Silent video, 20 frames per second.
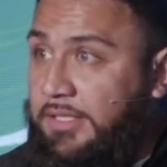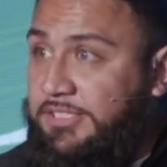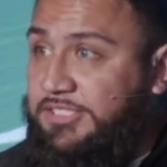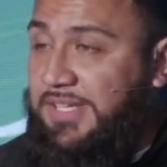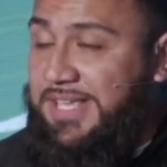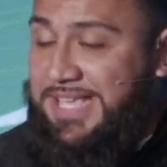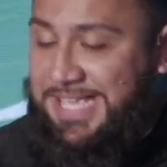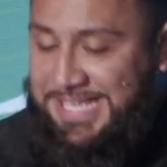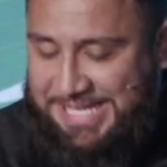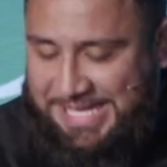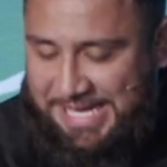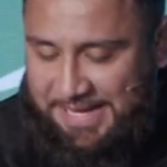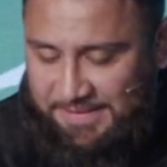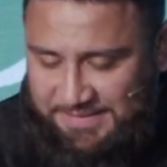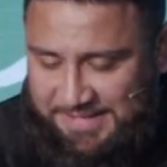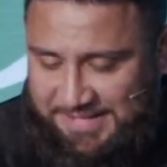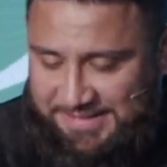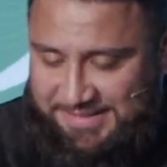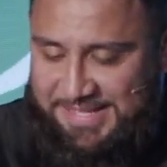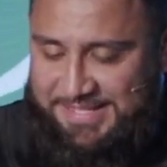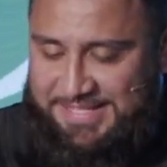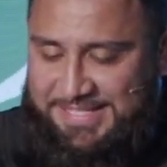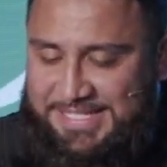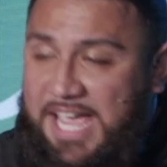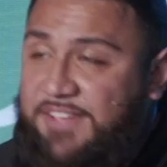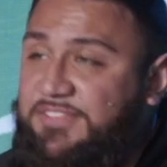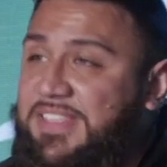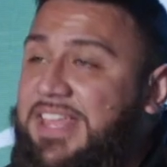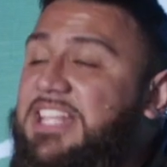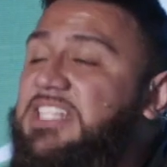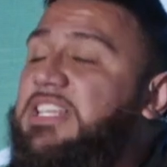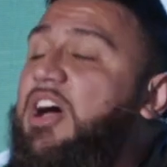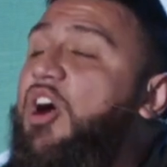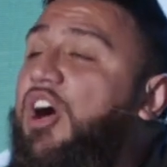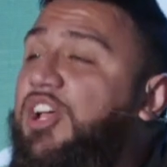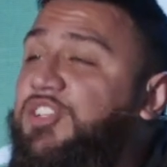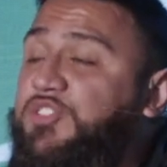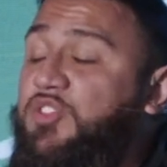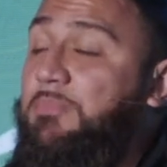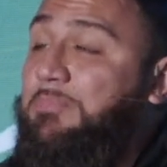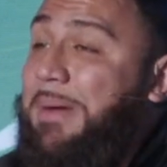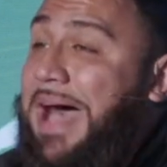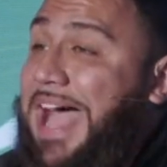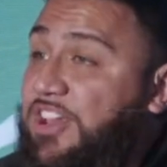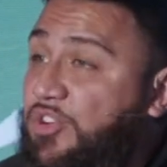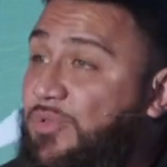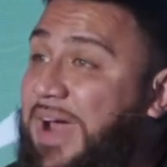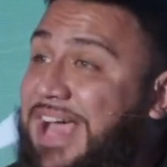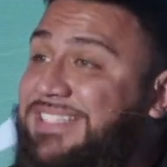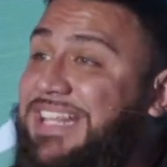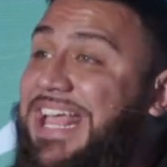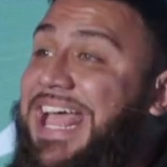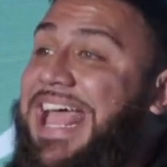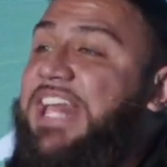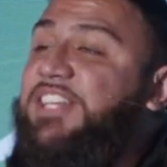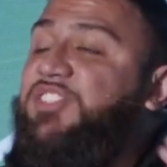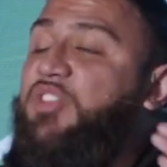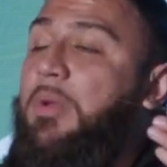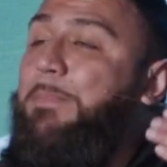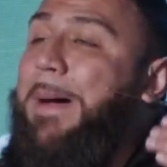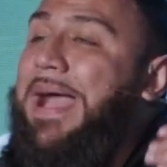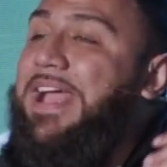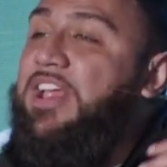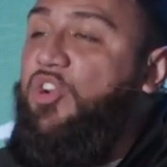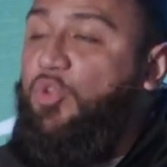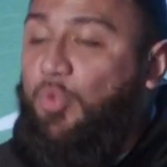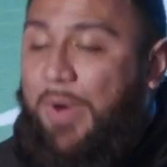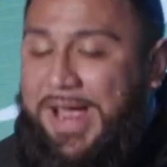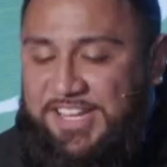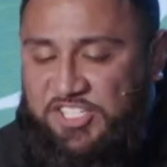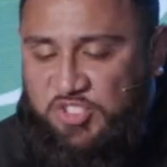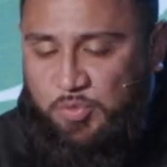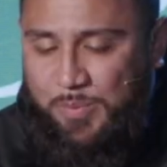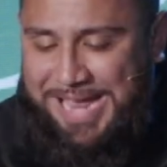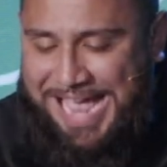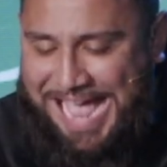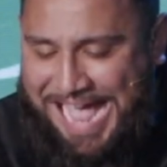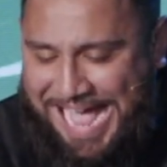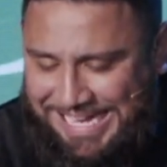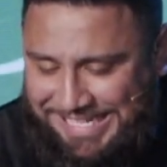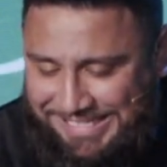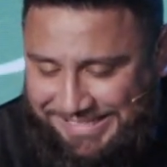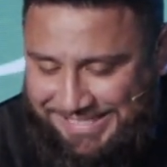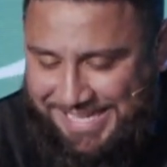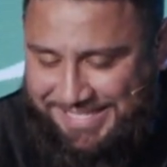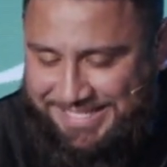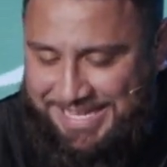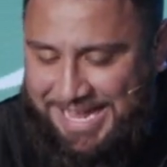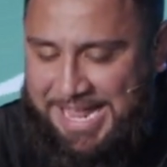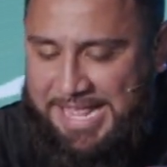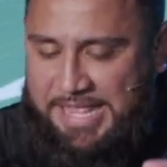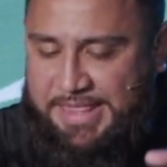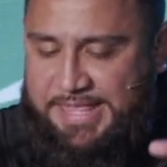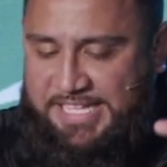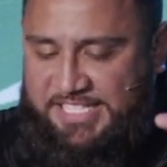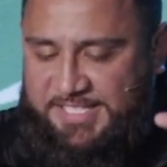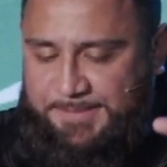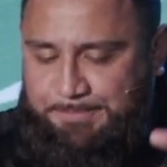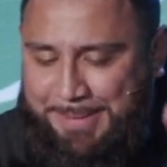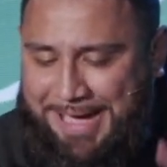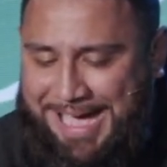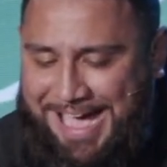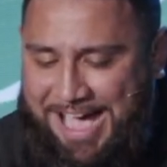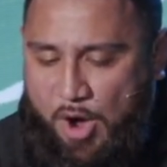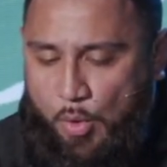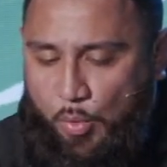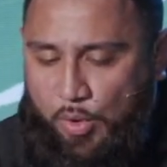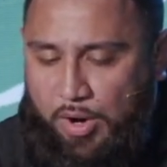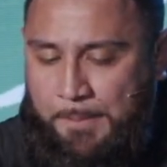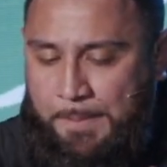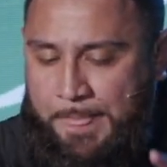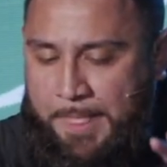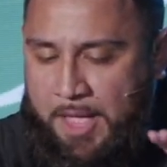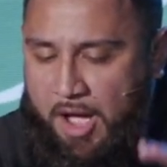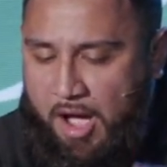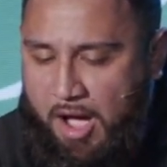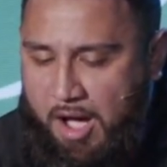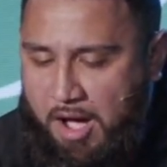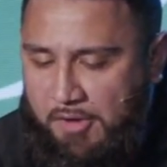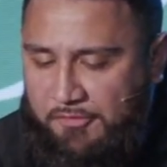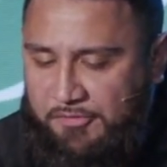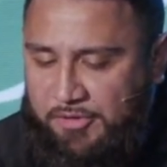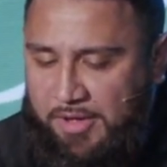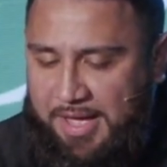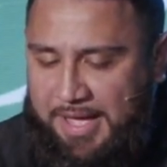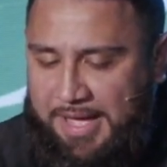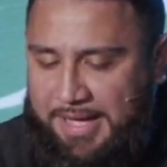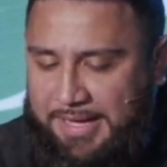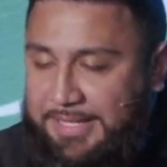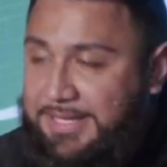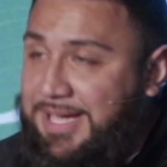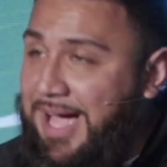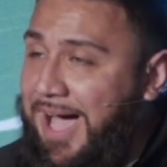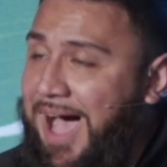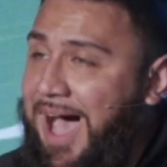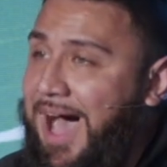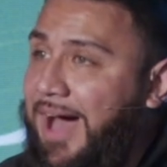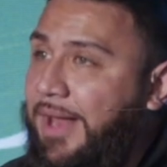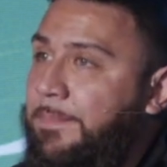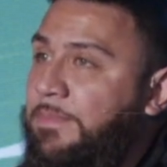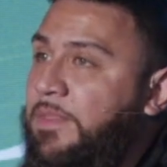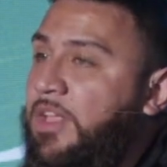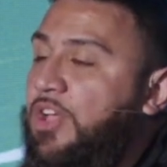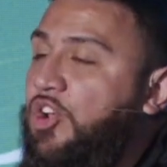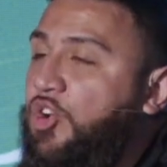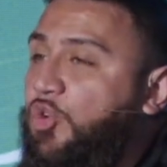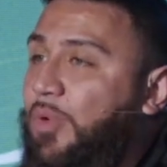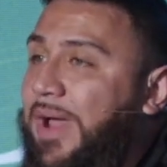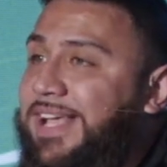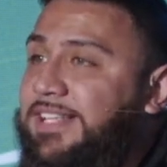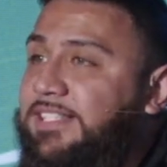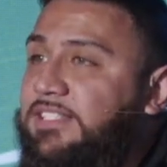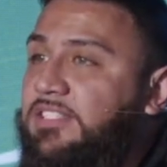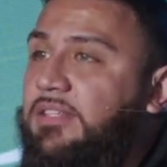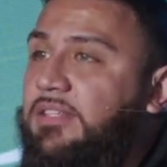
So he gives us this gift, and it's also by grace. And so by grace, we access this power of God. Grace